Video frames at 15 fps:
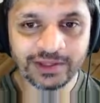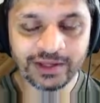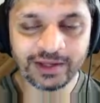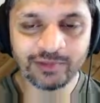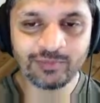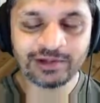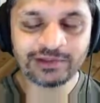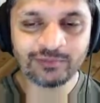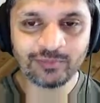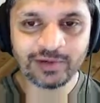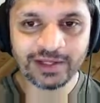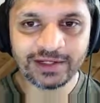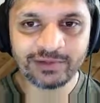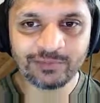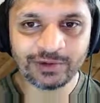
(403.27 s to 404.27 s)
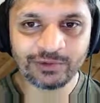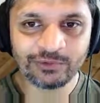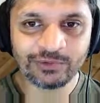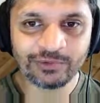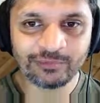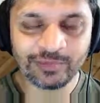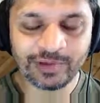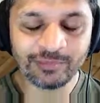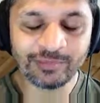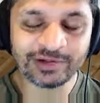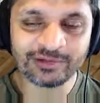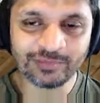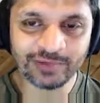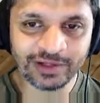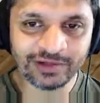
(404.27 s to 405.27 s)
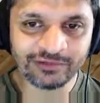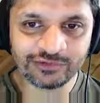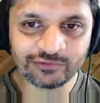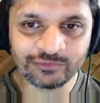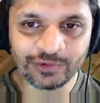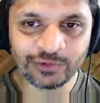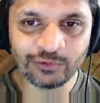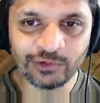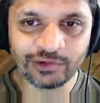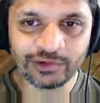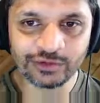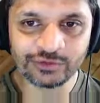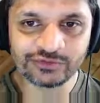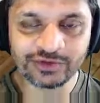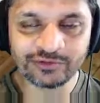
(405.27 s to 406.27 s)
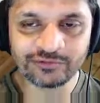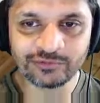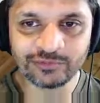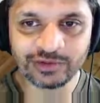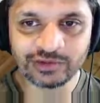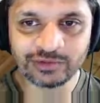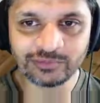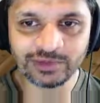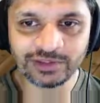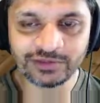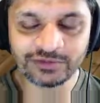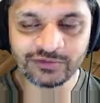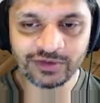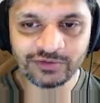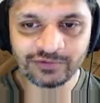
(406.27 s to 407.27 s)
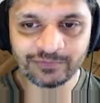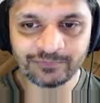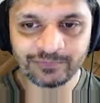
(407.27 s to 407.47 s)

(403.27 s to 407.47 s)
and multiply it by all of, pre-multiply it sort of by all of those transformation matrices,